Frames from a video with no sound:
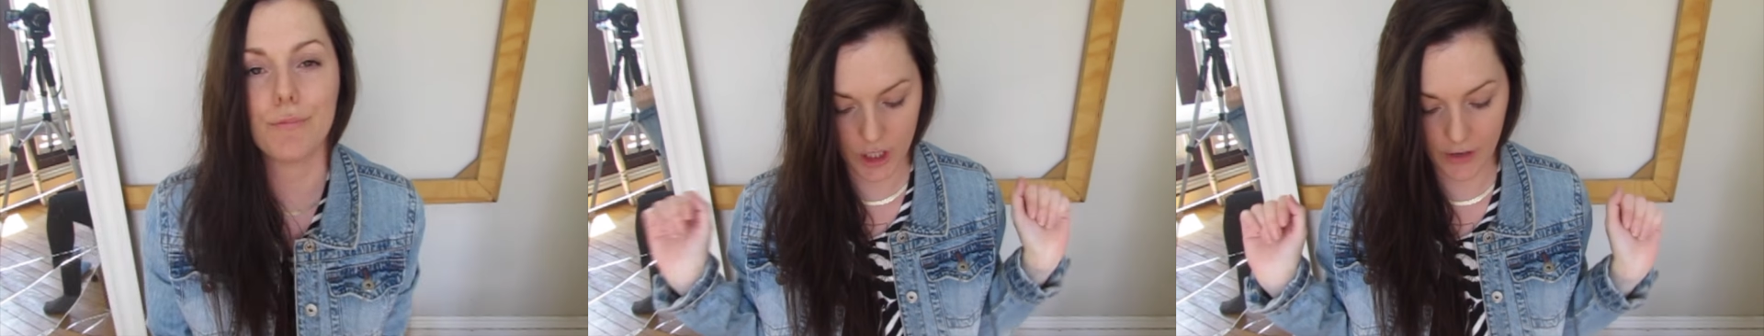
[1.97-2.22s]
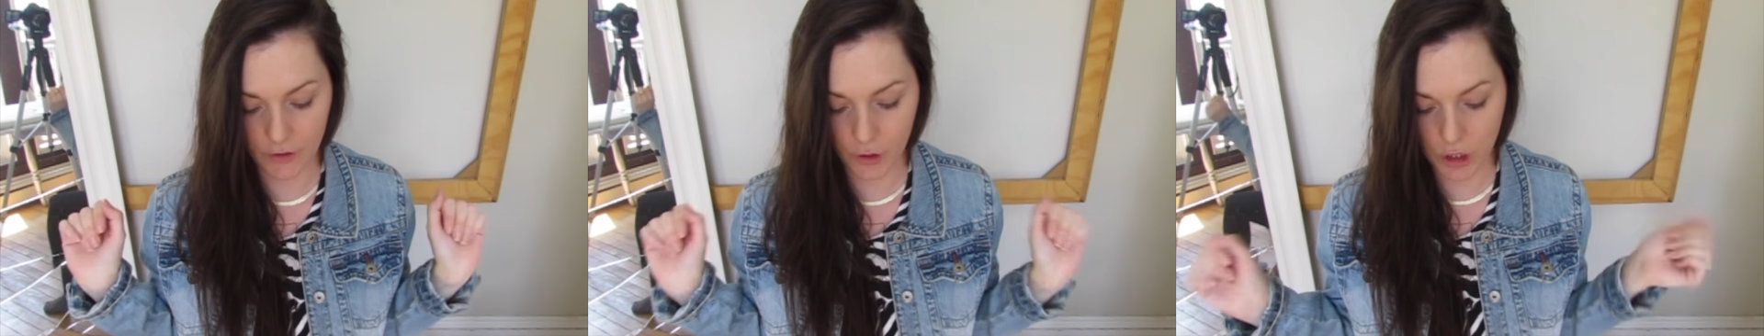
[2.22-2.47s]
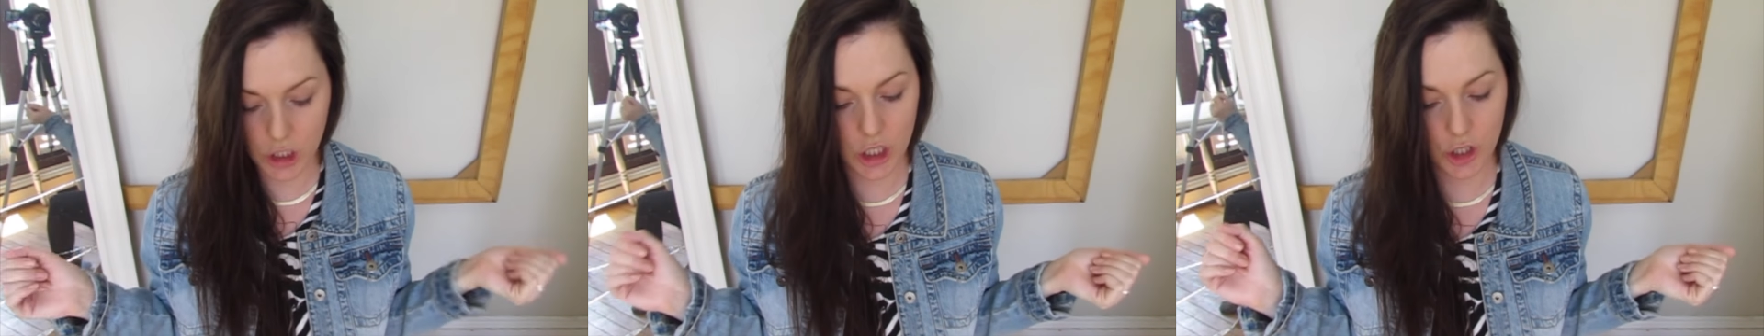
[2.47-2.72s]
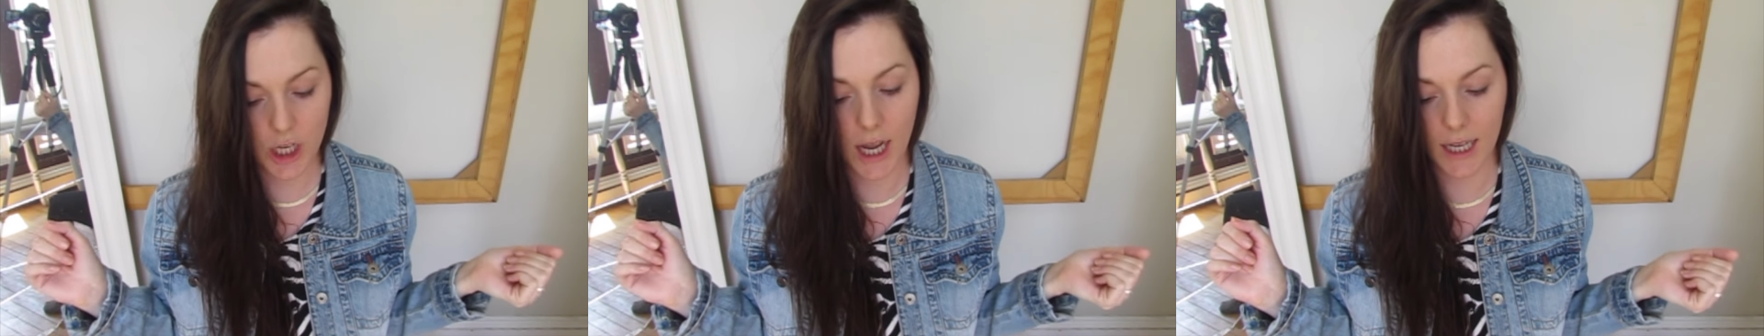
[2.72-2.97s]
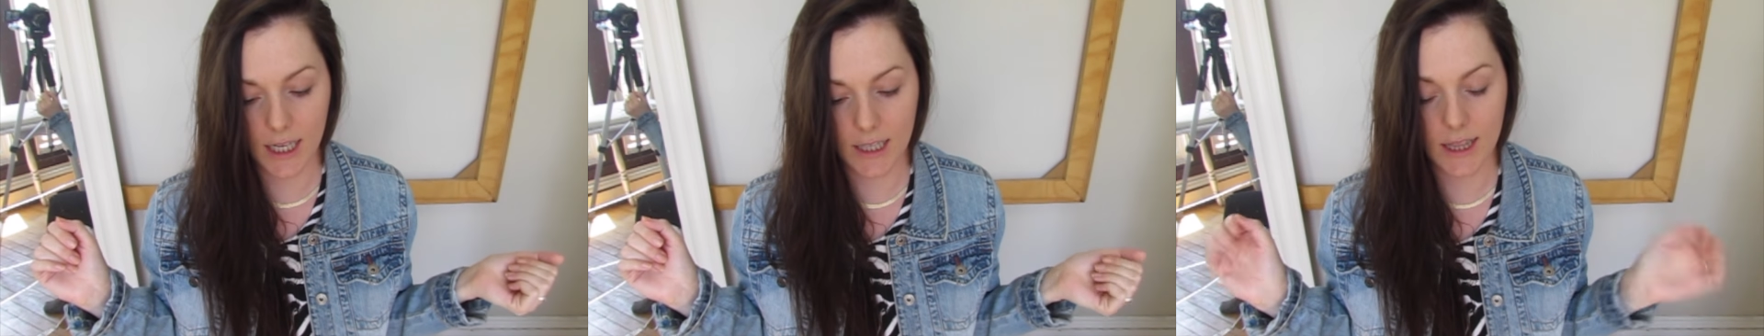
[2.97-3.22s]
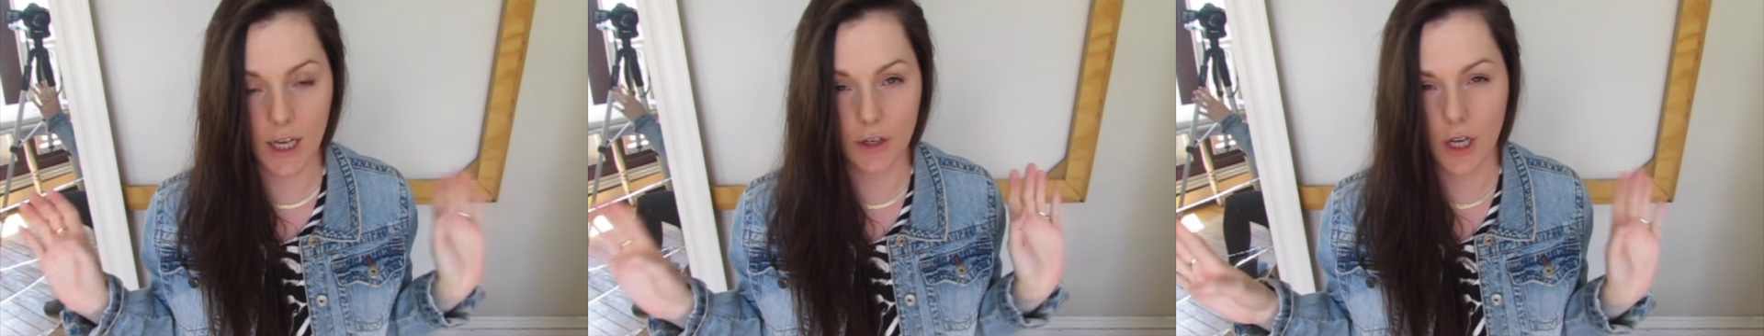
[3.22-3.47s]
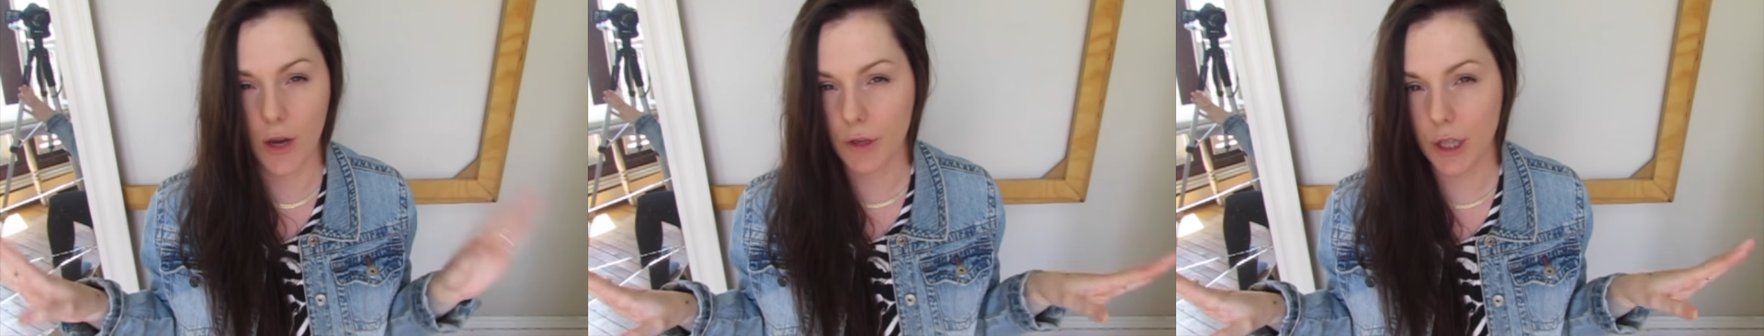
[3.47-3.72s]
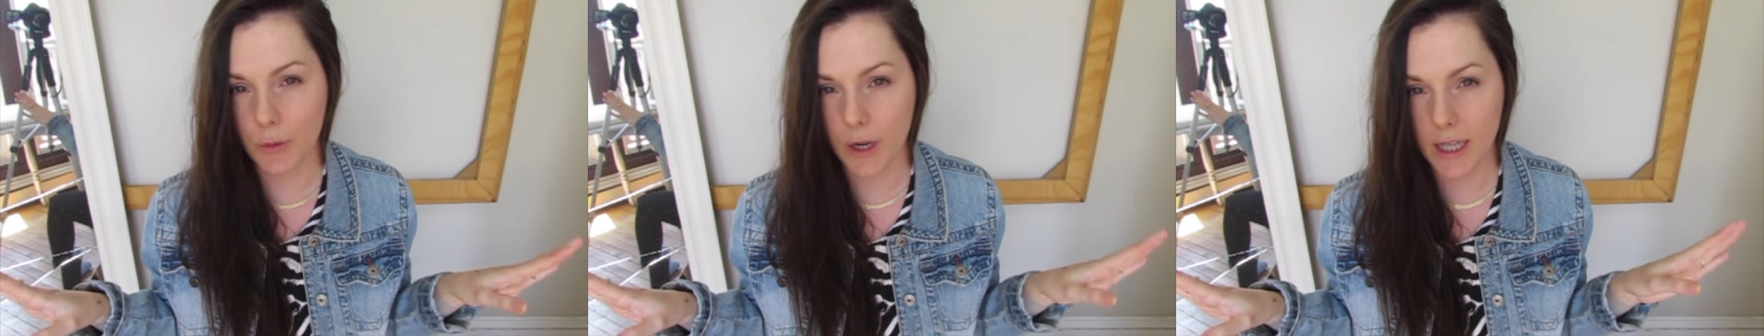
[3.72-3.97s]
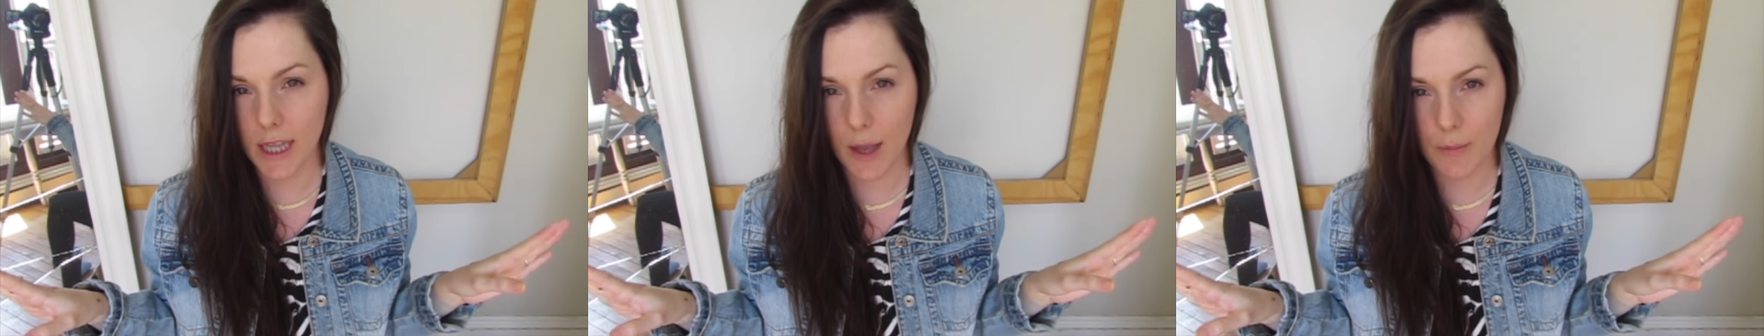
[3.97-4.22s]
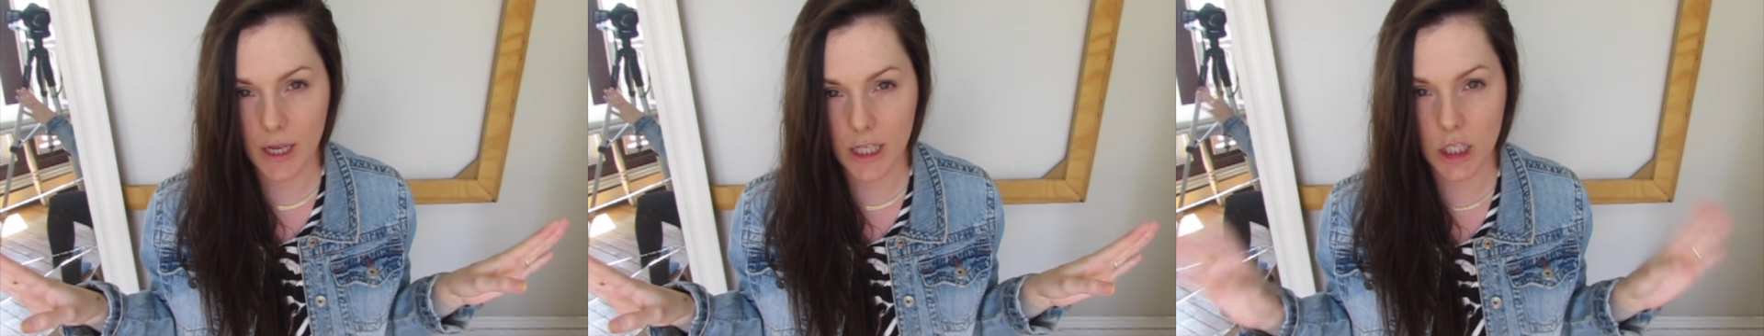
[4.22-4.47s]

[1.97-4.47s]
If you have an old jean jacket that you're not really wearing that much,